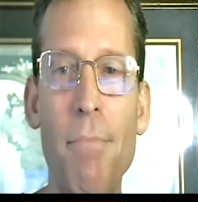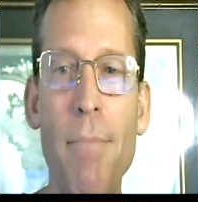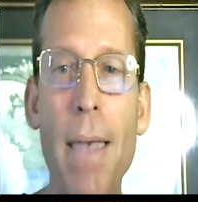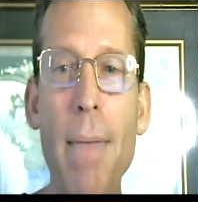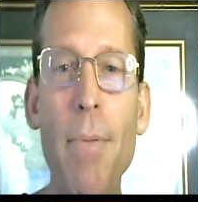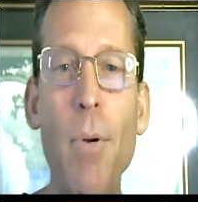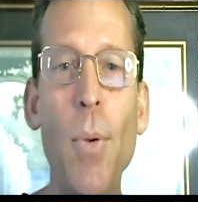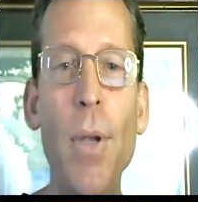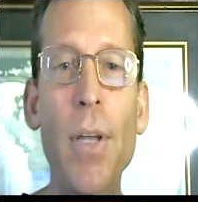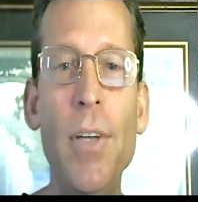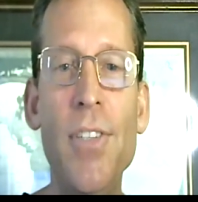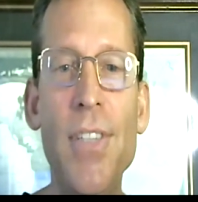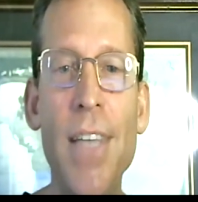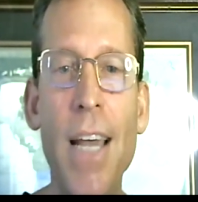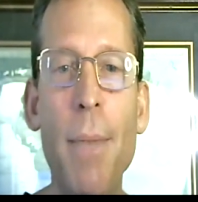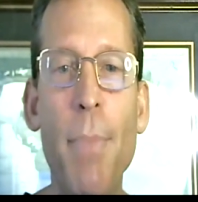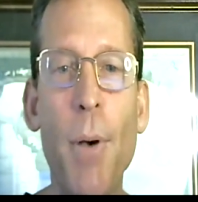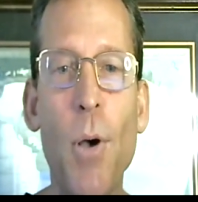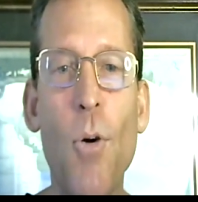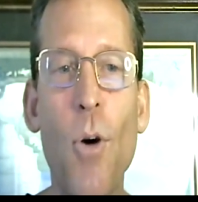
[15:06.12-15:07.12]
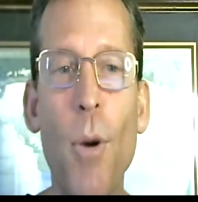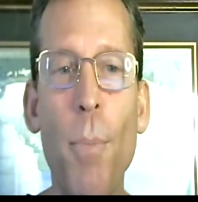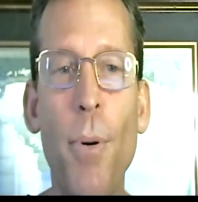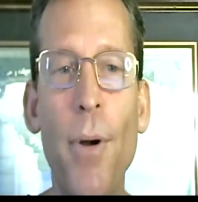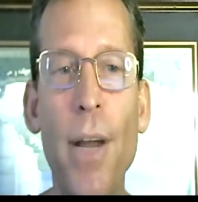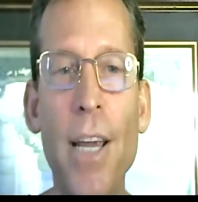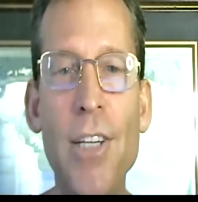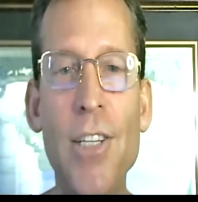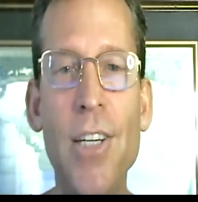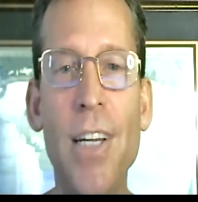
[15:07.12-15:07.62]
Maybe we set up a
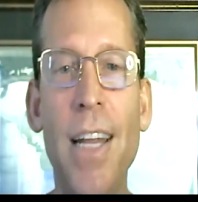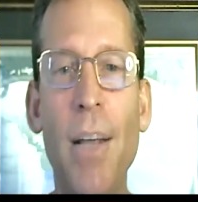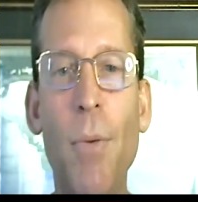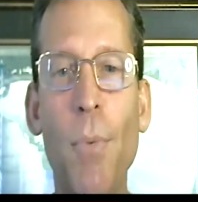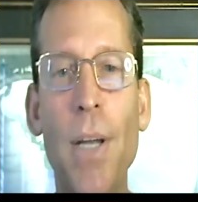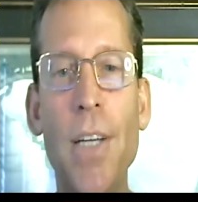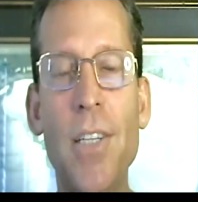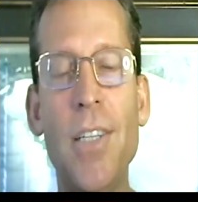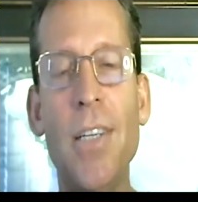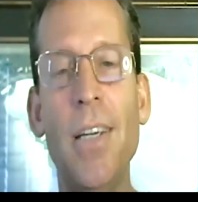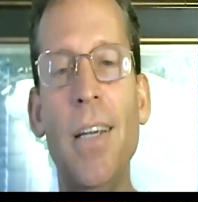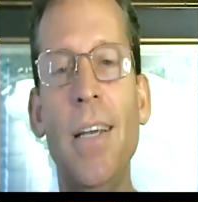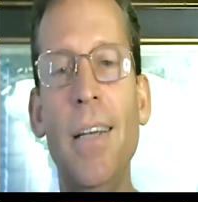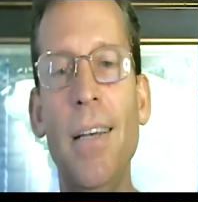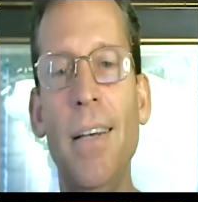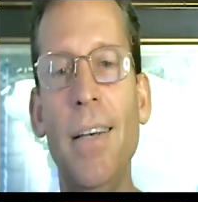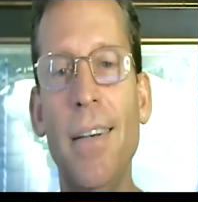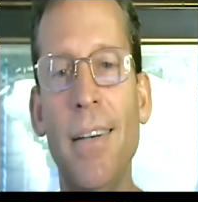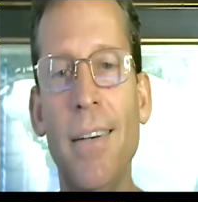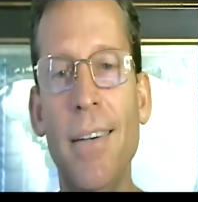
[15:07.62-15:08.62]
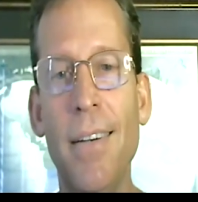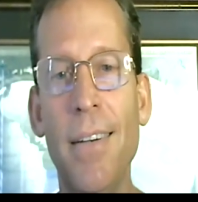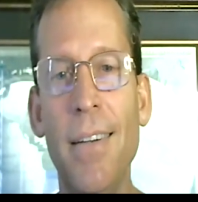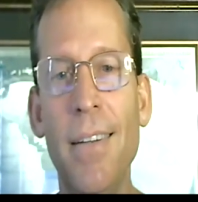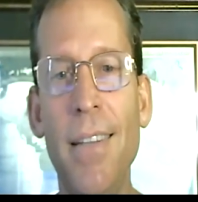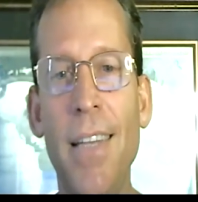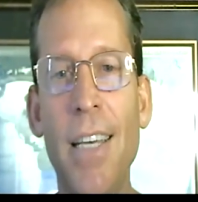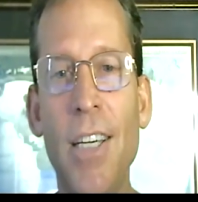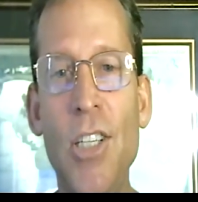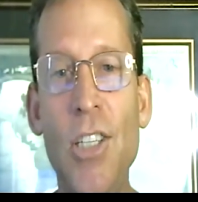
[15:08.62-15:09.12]
corporation in which
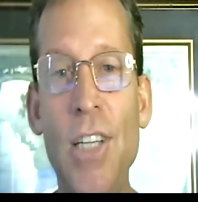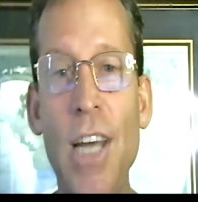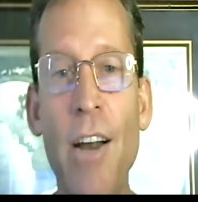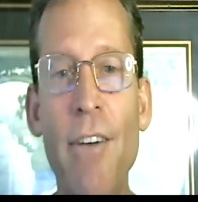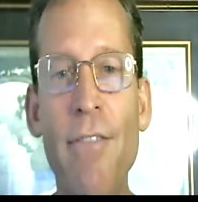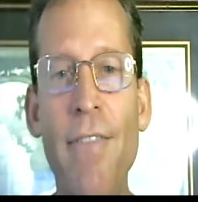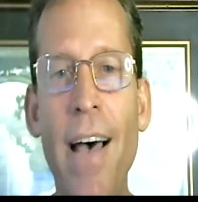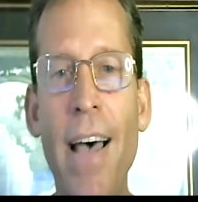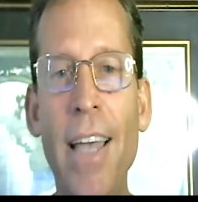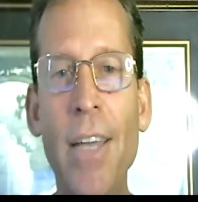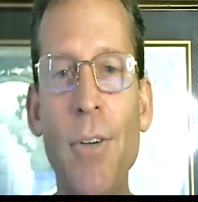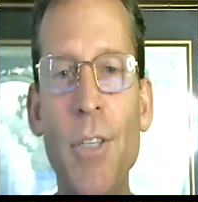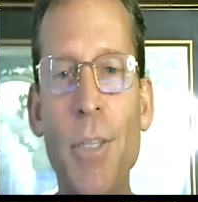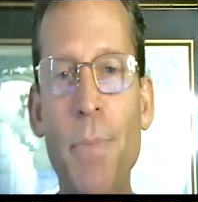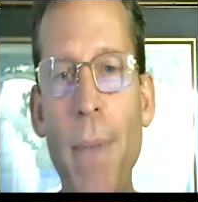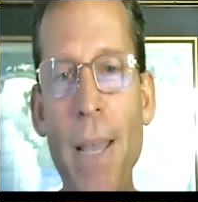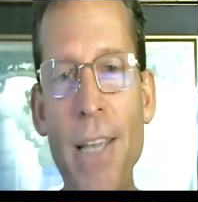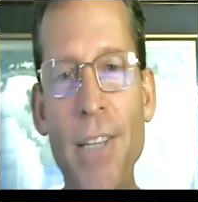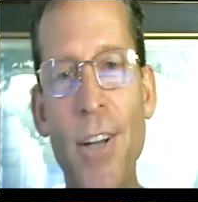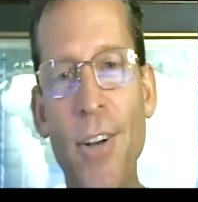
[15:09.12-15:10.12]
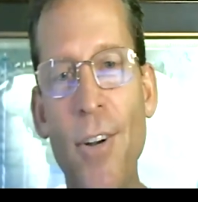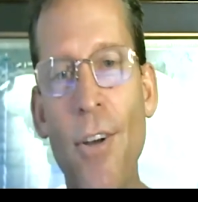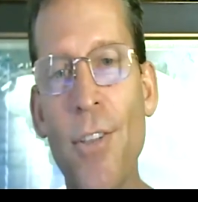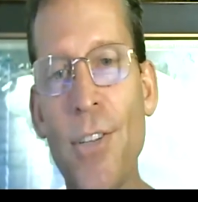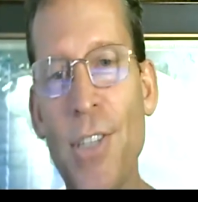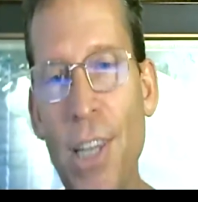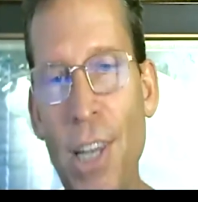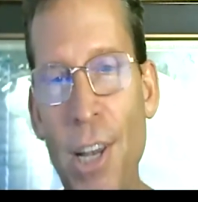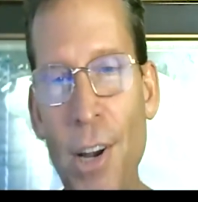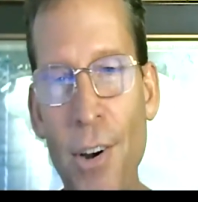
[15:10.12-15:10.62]
the share value is based on all
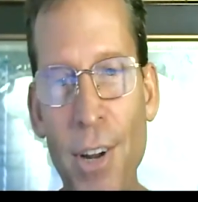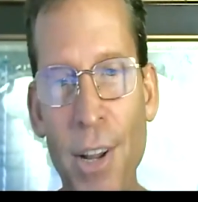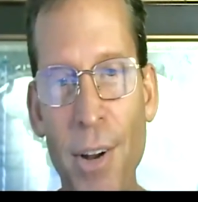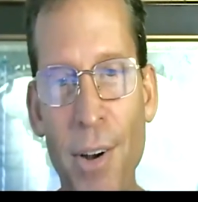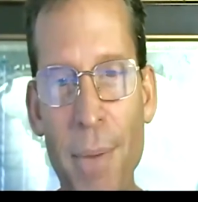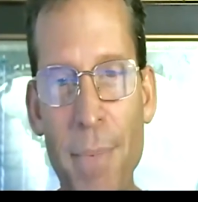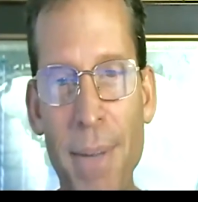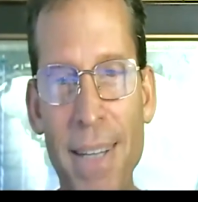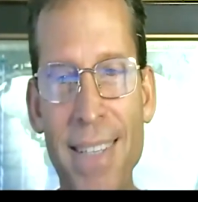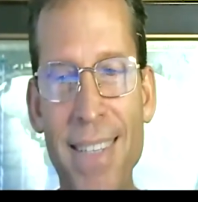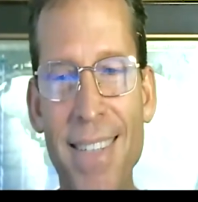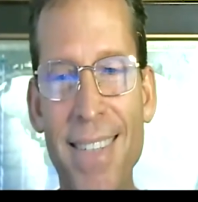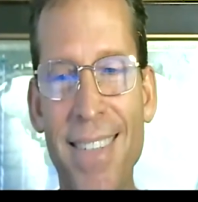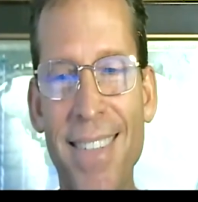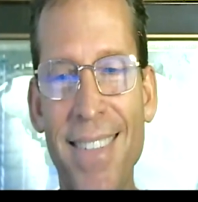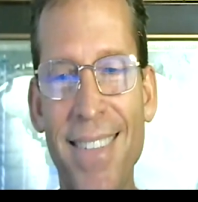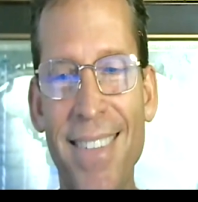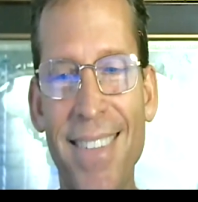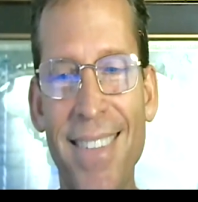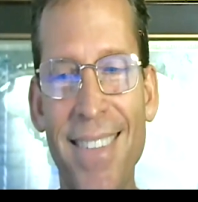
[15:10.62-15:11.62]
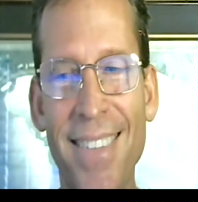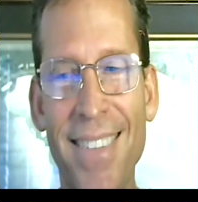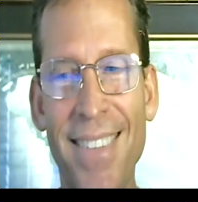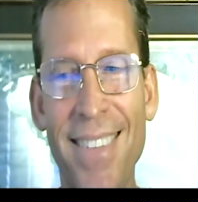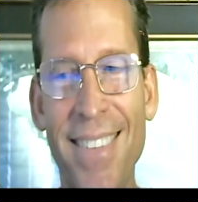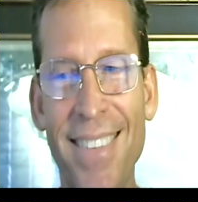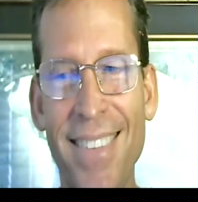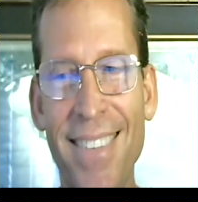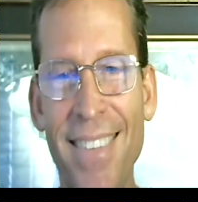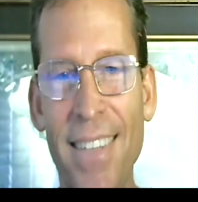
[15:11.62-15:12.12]
the security agreements.
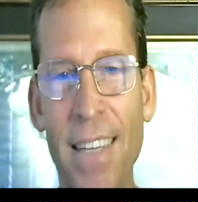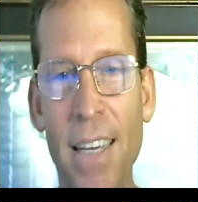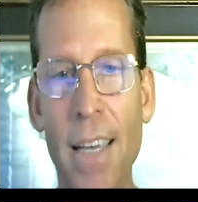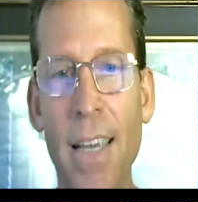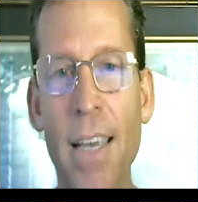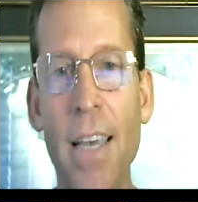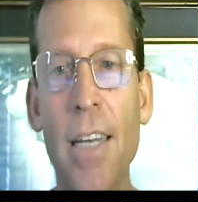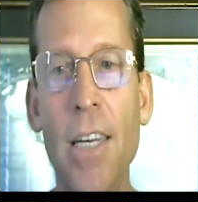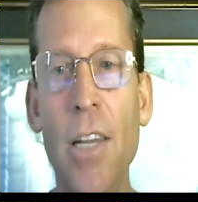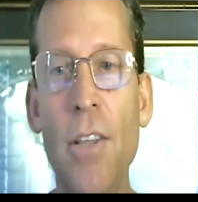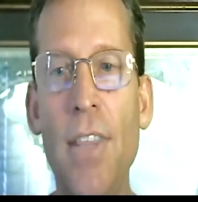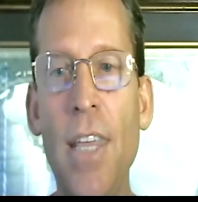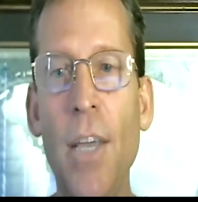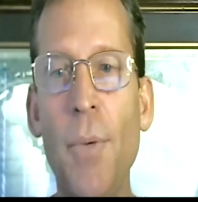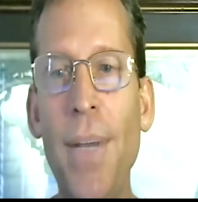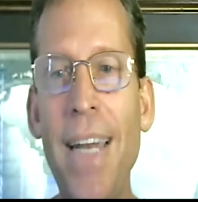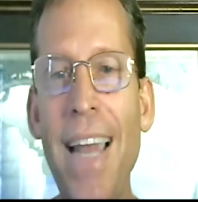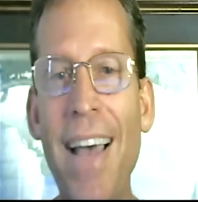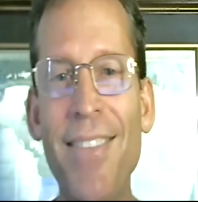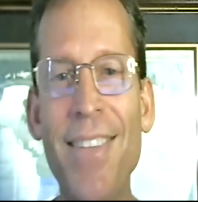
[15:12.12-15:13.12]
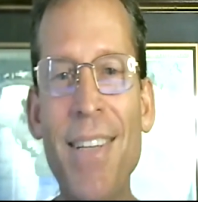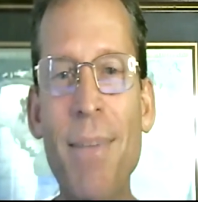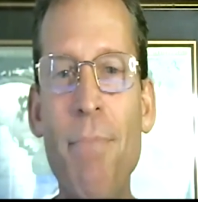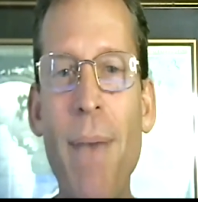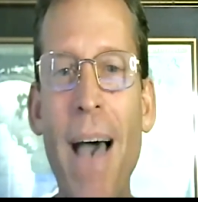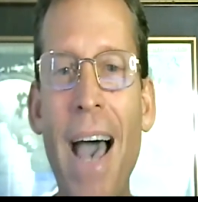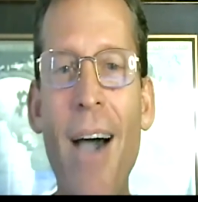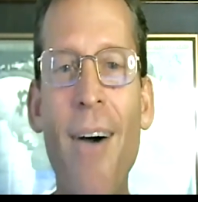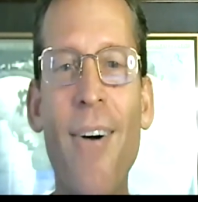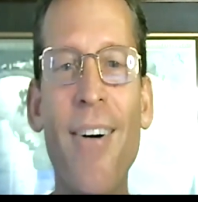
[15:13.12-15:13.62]
Do you think we'd have some
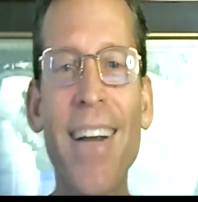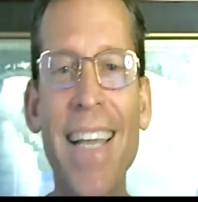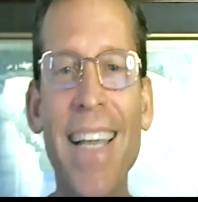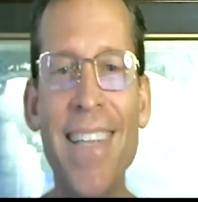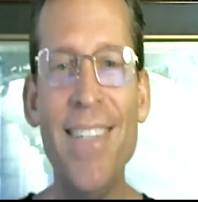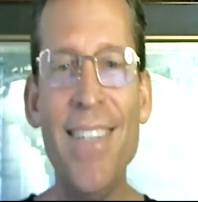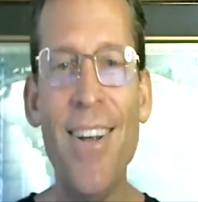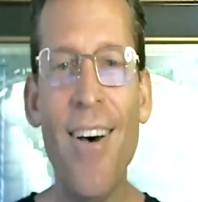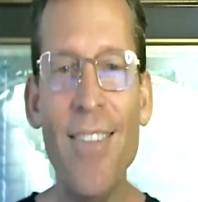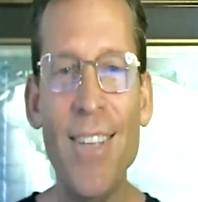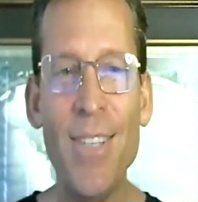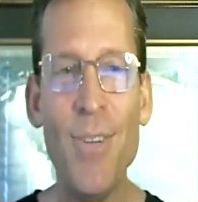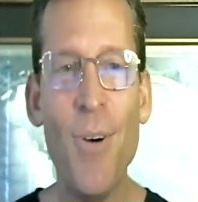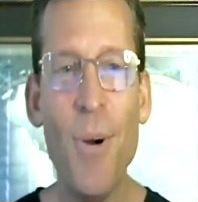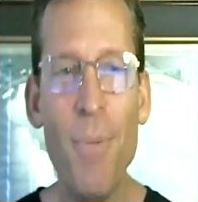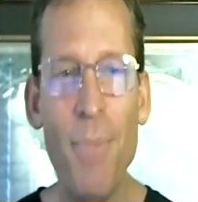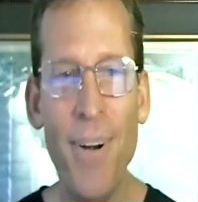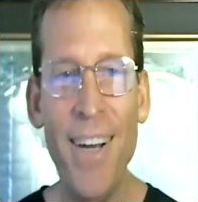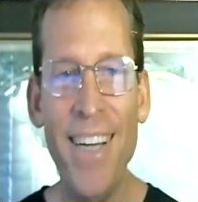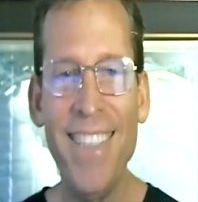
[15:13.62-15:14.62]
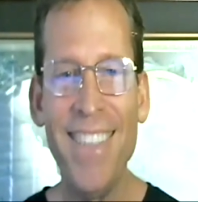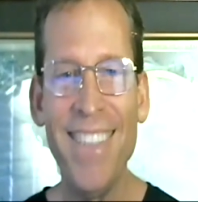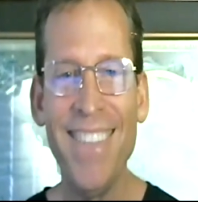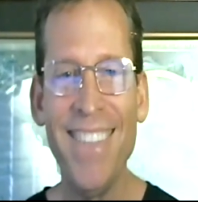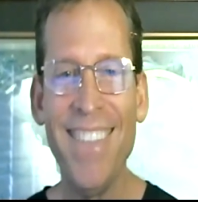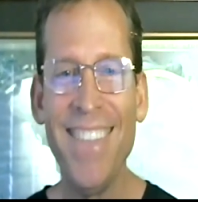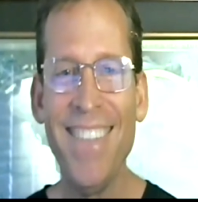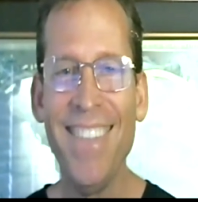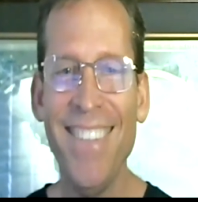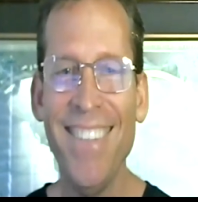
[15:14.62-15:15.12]
power against all these
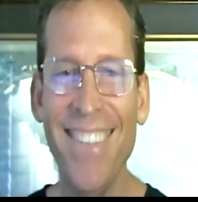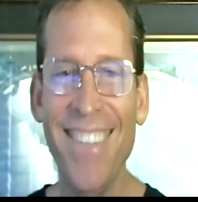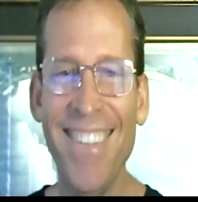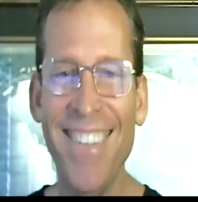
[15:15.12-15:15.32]
corporations?